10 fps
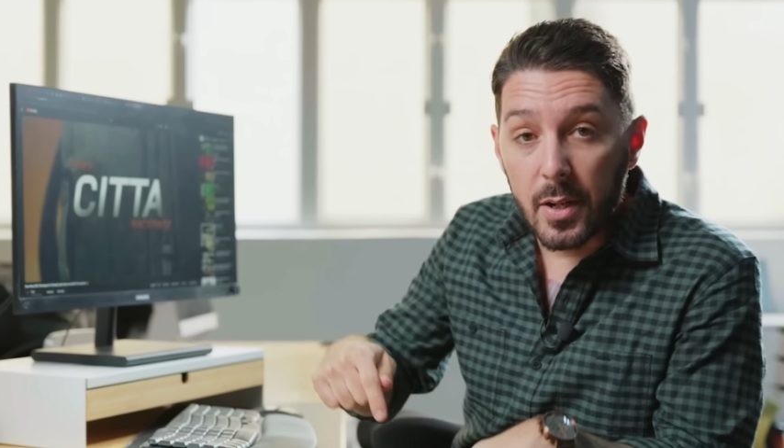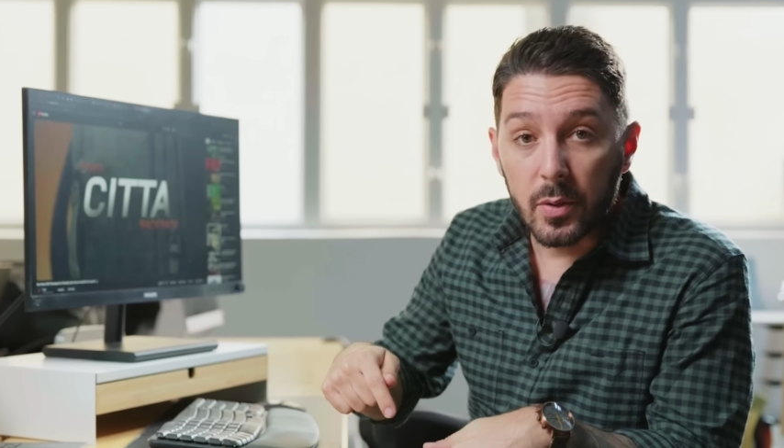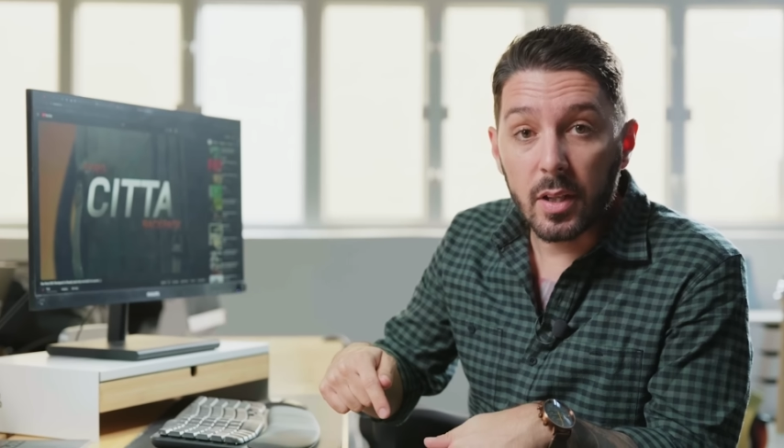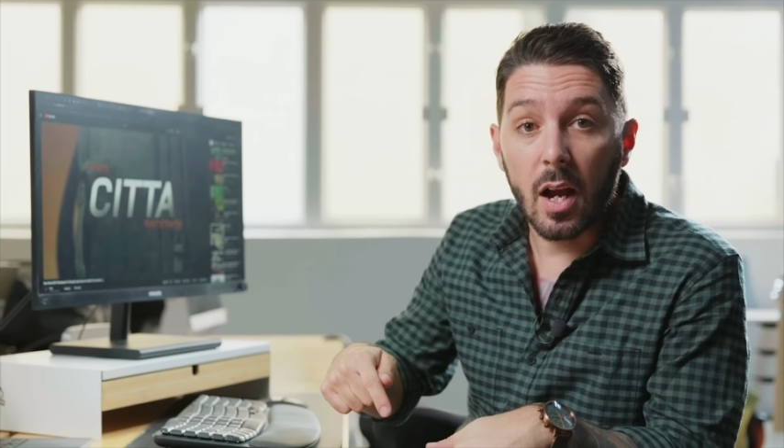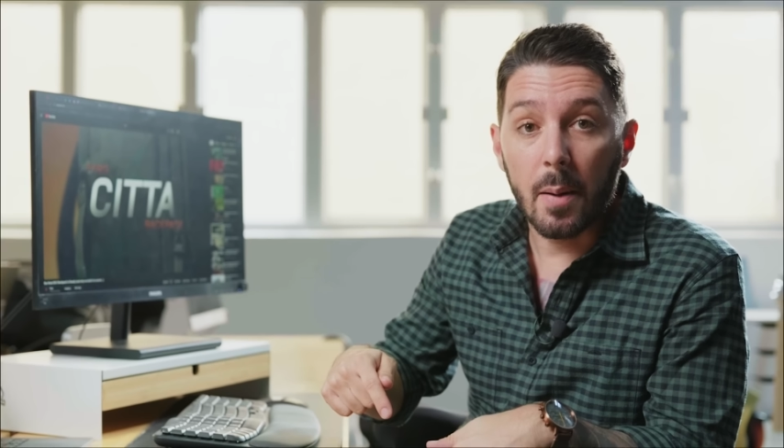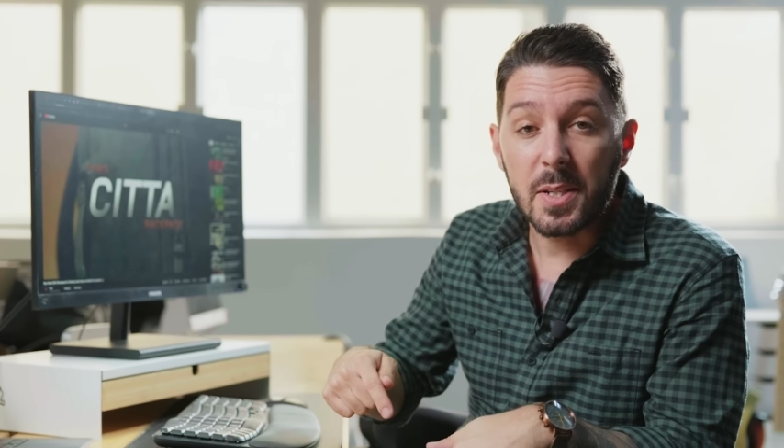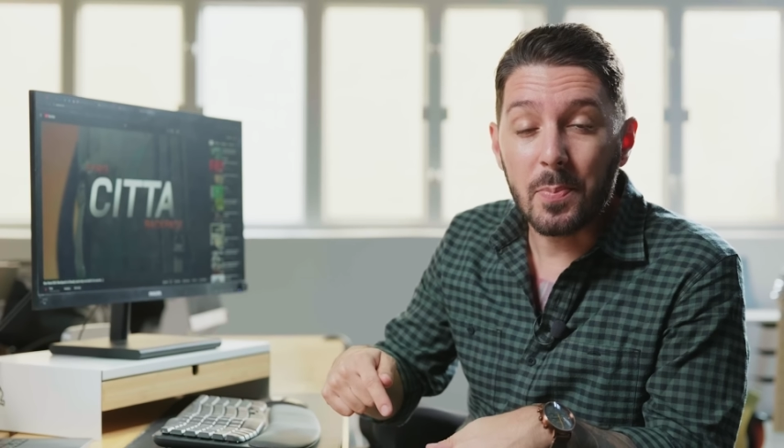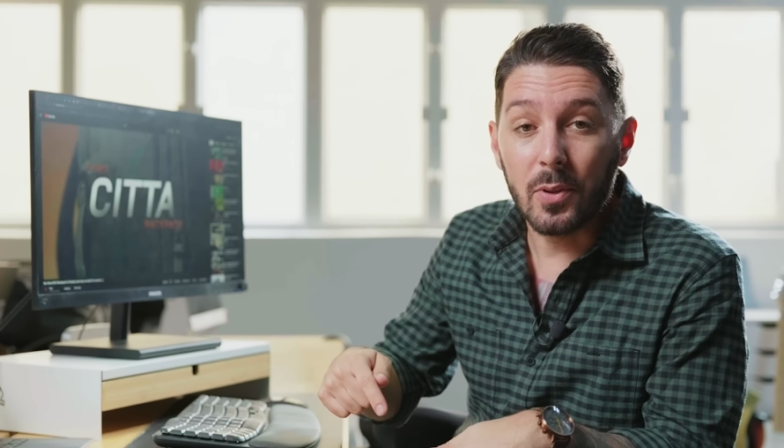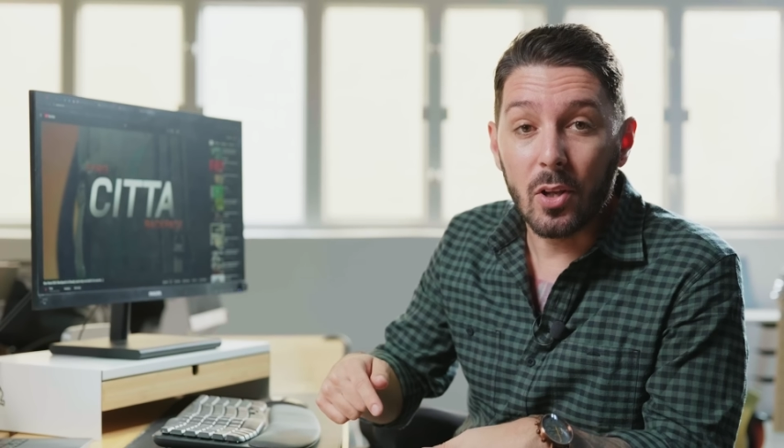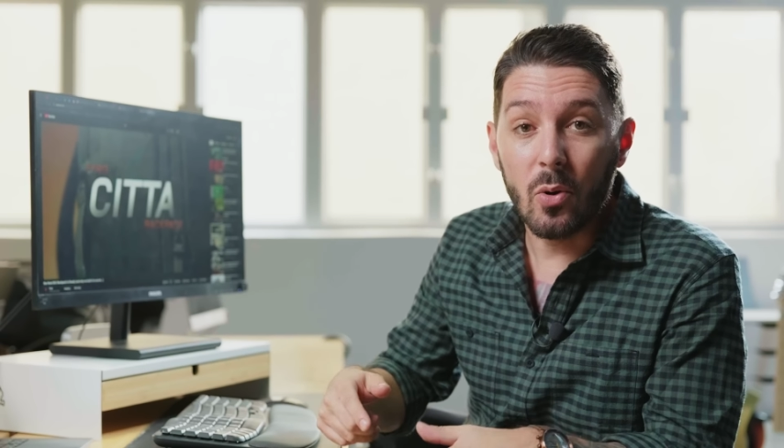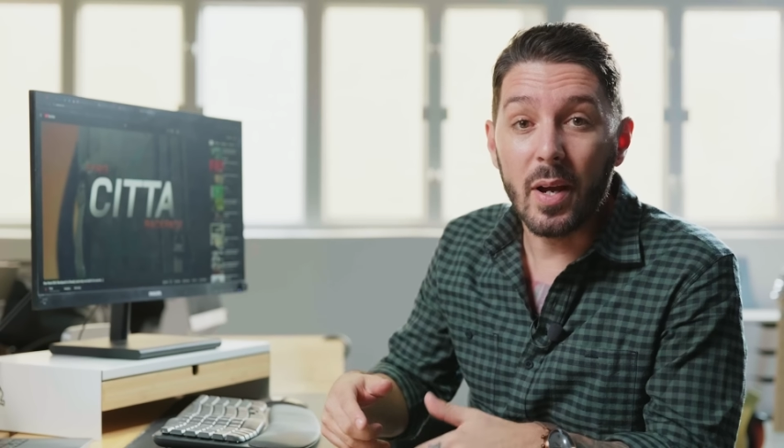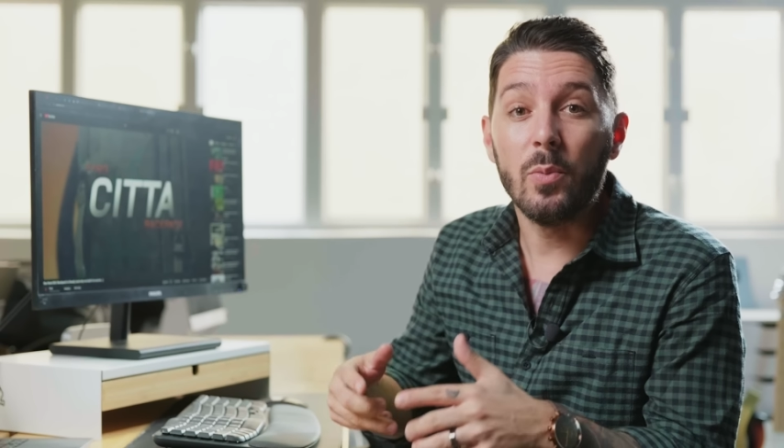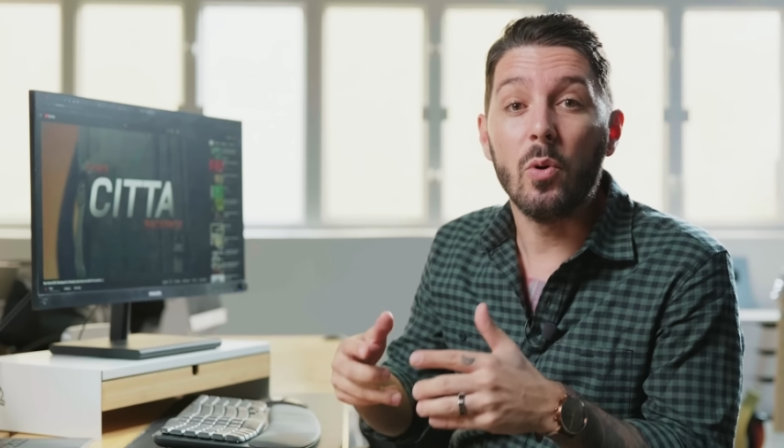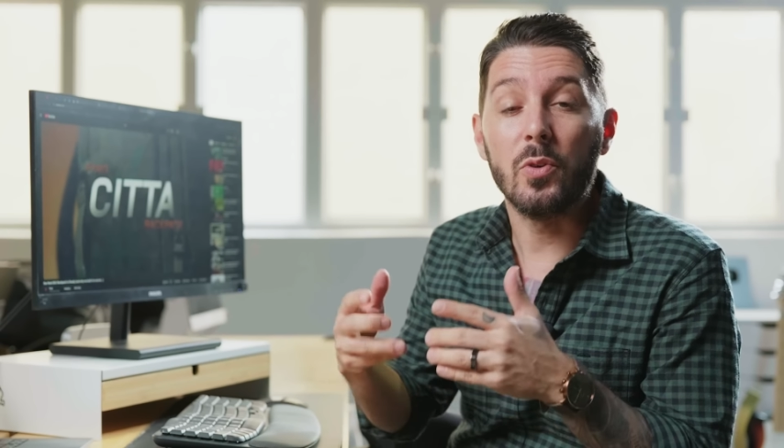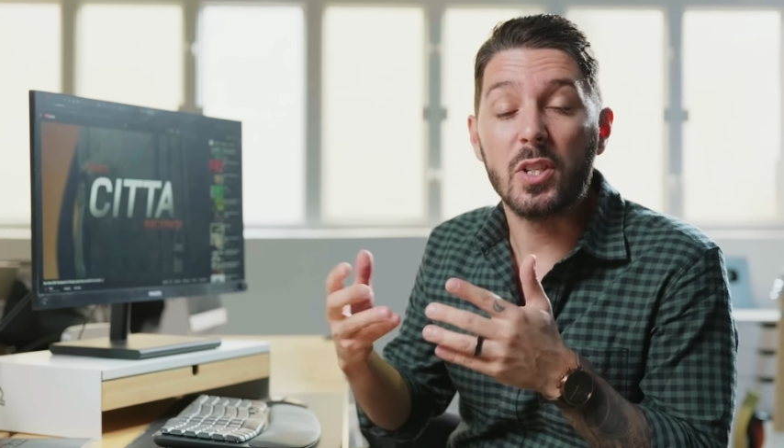me know in the comments below and
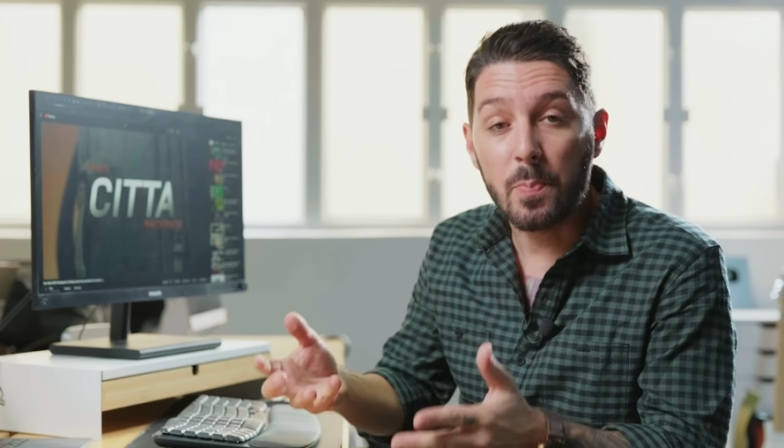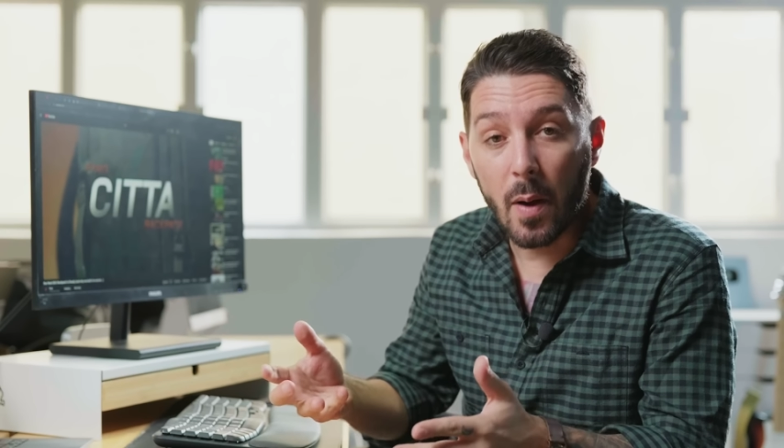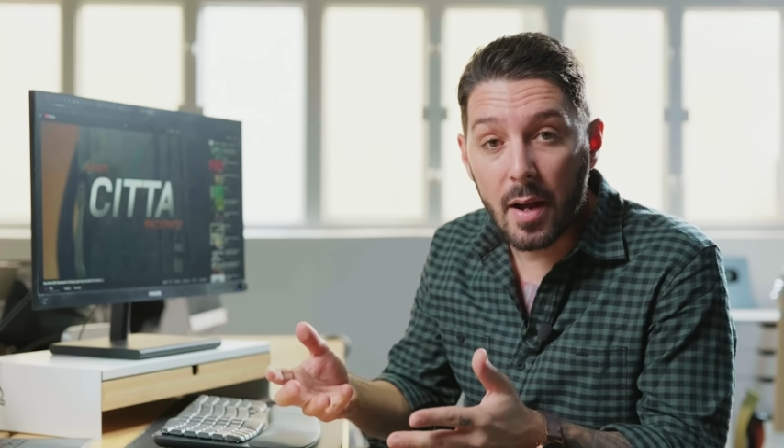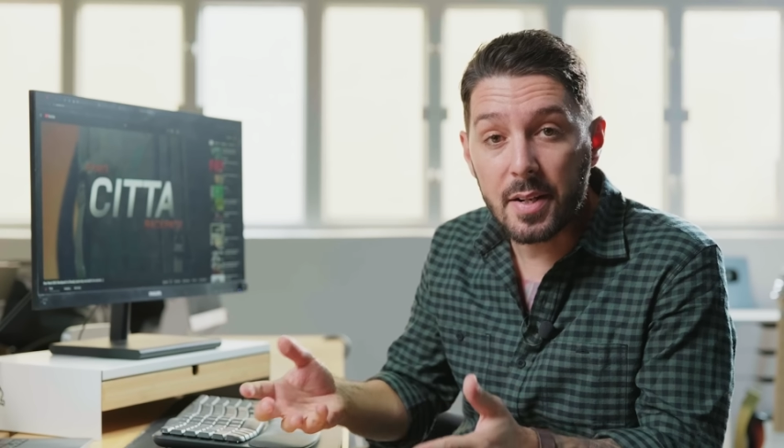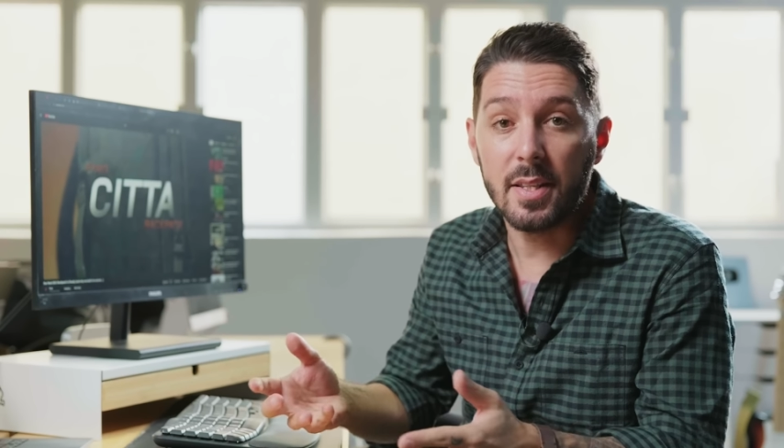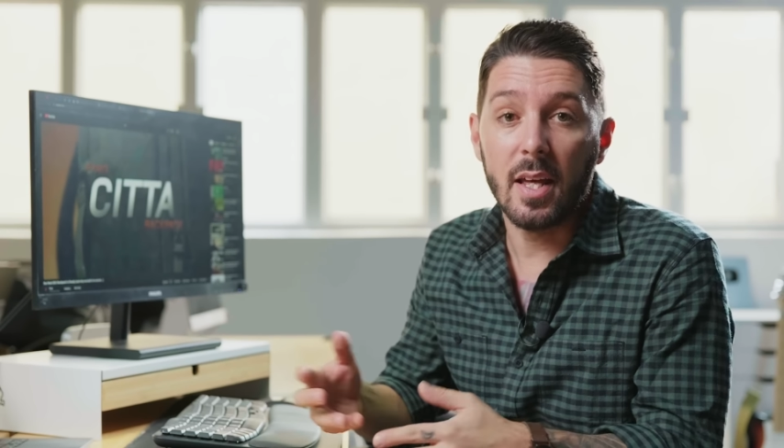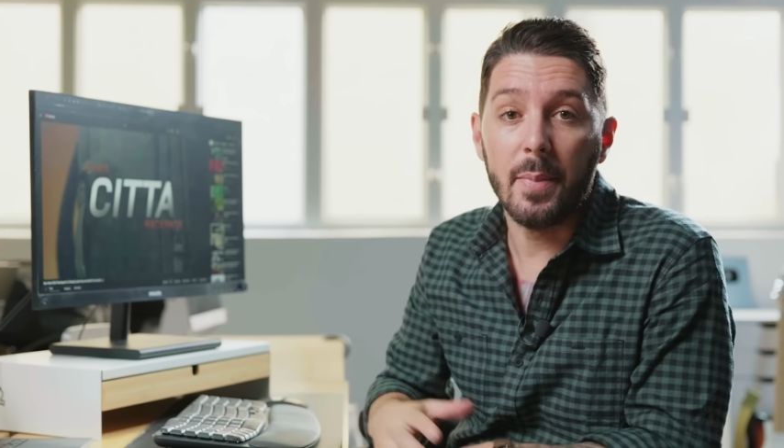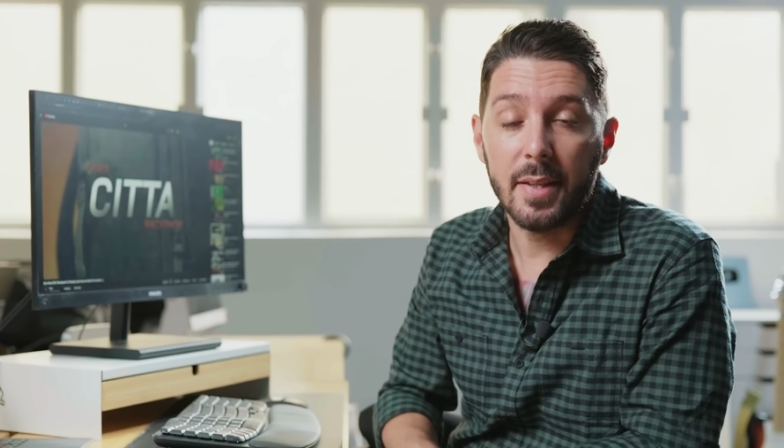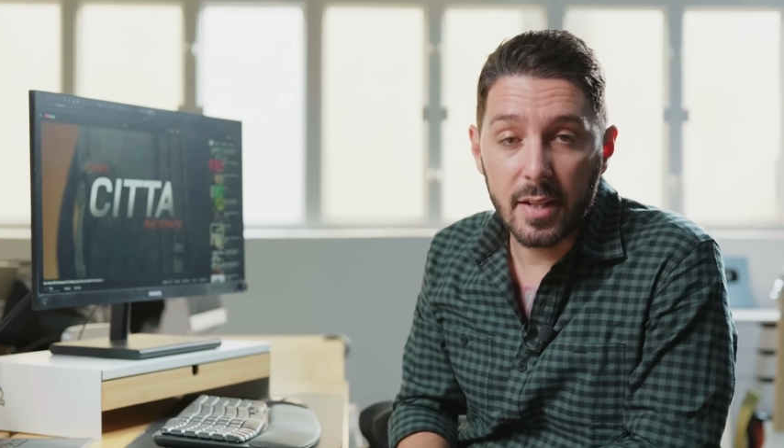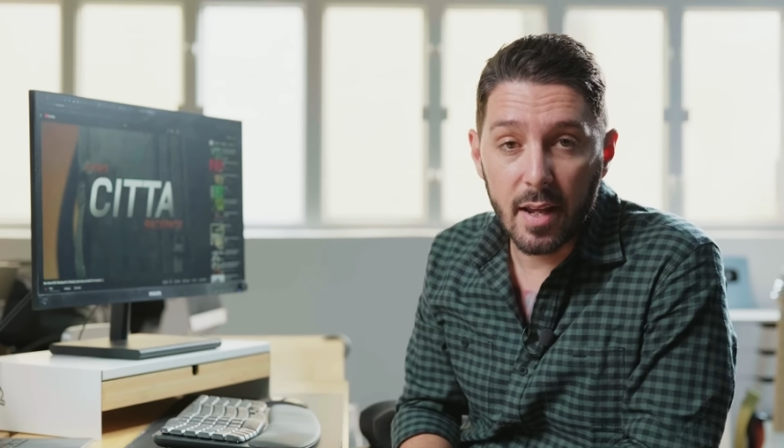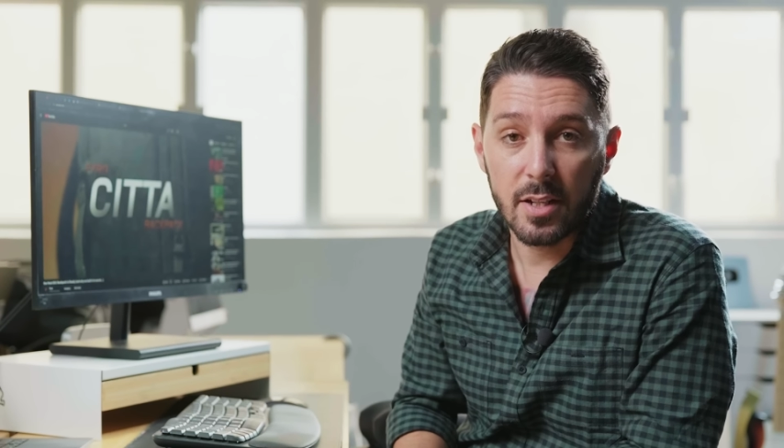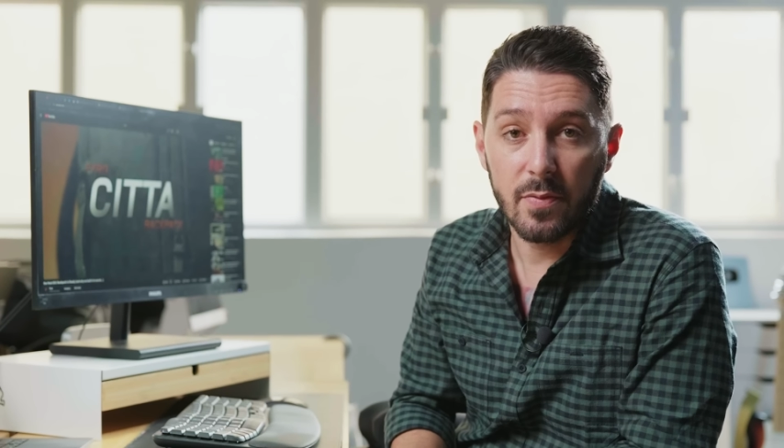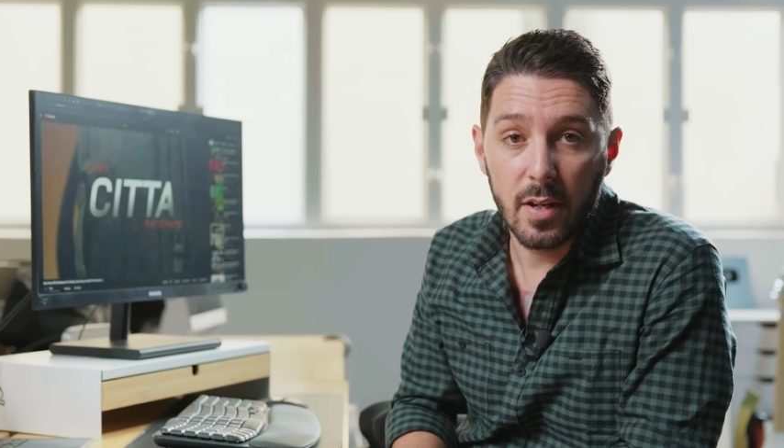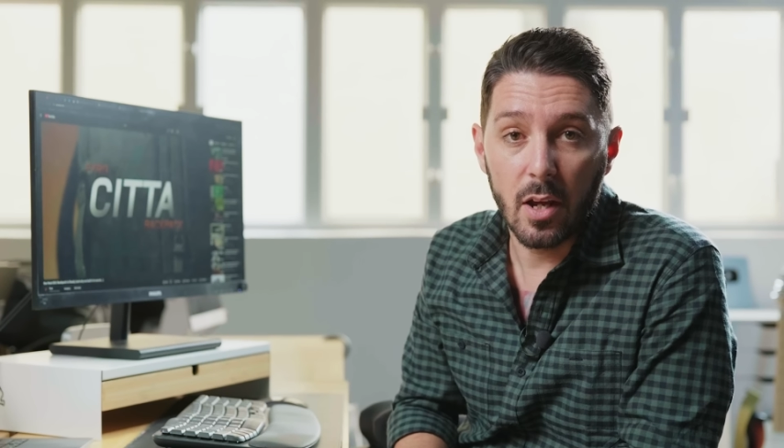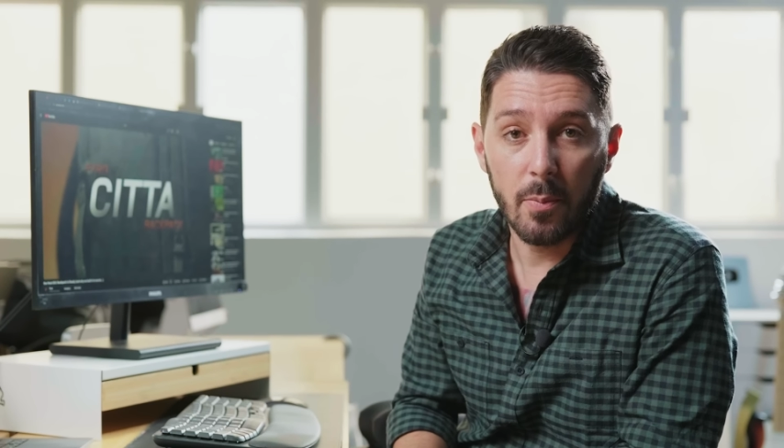we'll respond to them in the next
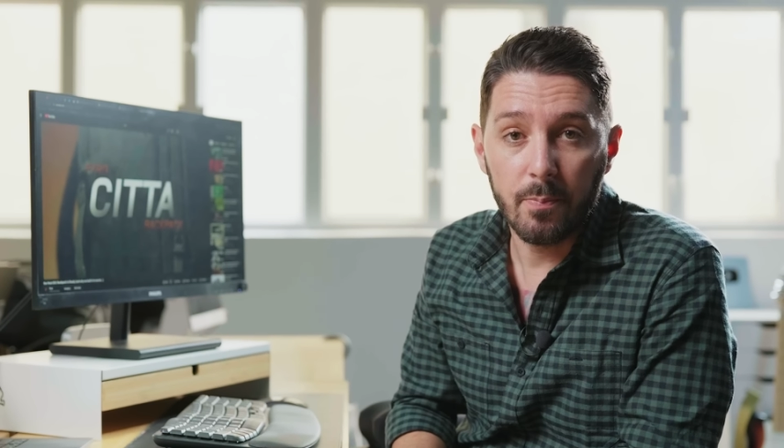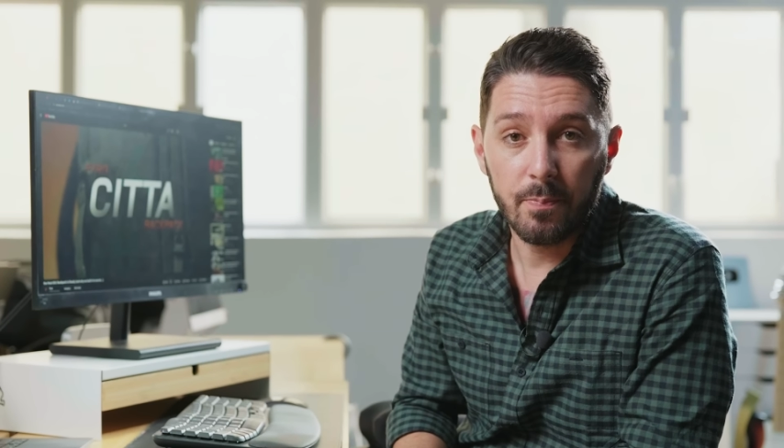video.